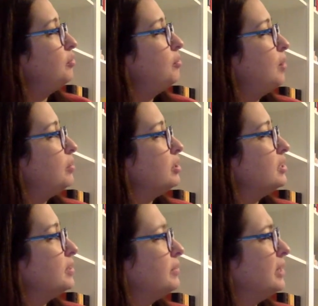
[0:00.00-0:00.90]
remembered
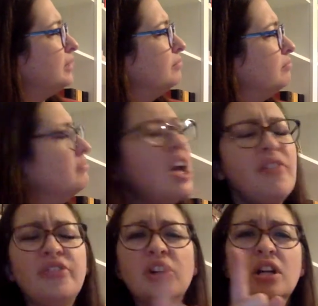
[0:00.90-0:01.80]
something.
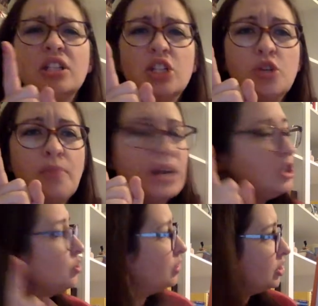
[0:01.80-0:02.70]
I forgot to do my
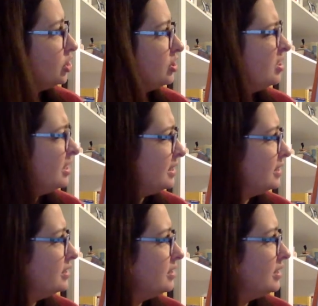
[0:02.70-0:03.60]
stretches, he
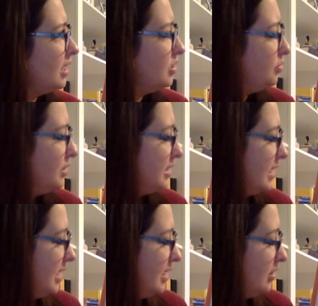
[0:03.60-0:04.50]
said to his
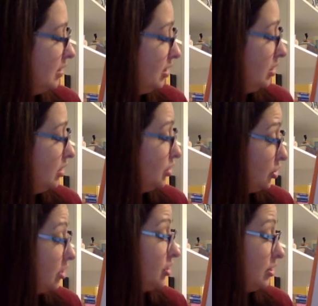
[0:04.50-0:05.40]
dad.
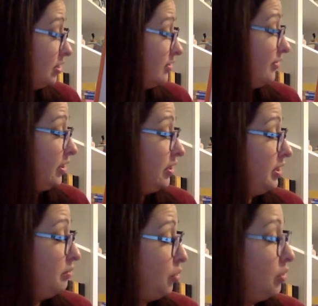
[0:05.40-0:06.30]
Stretching is
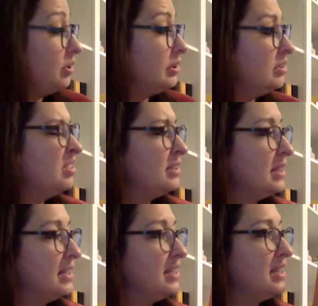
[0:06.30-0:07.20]
very important,
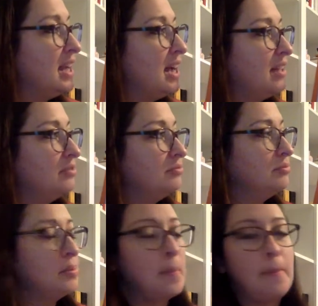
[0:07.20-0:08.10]
said his dad.
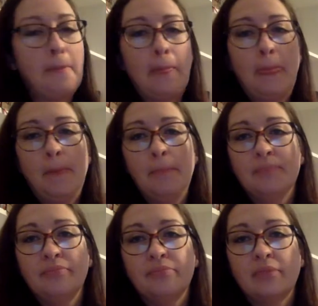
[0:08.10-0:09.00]

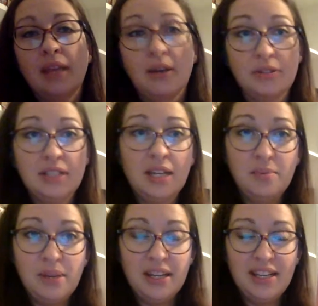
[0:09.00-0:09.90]
Now, has
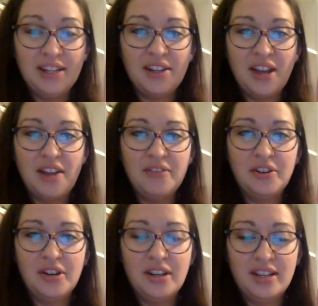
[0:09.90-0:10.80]
anybody here
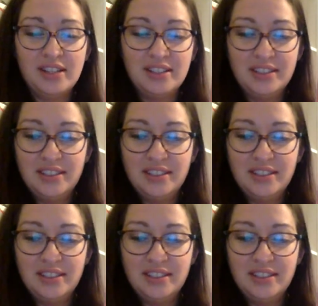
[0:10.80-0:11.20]
ever